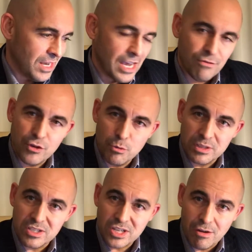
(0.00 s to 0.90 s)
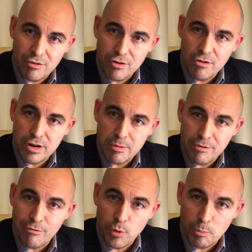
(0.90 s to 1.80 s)
if you were discovering around
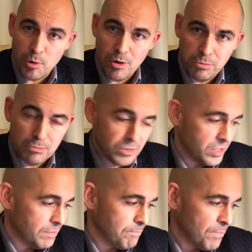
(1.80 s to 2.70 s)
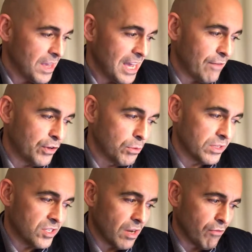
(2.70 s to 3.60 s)
about 4 problems. If you were
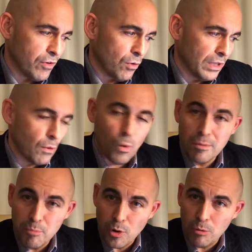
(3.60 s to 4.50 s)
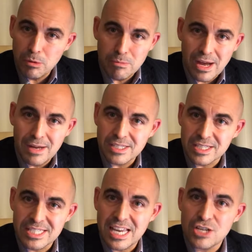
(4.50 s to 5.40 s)
discovering only 1 problem, that
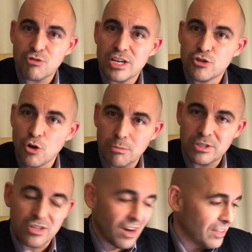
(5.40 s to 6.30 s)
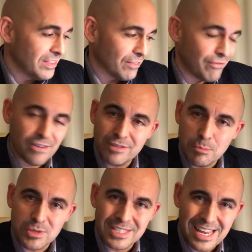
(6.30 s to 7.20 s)
success rate dropped to under
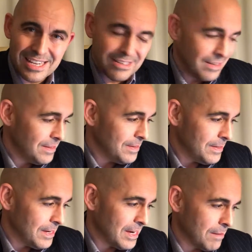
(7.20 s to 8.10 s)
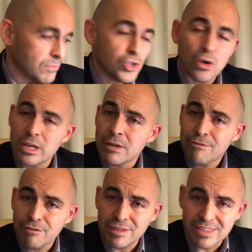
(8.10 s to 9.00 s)
50%.
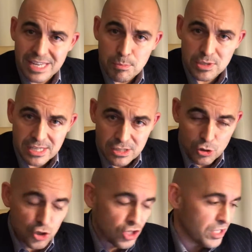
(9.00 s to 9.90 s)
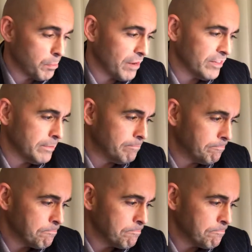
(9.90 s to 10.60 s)
53%, so just above it.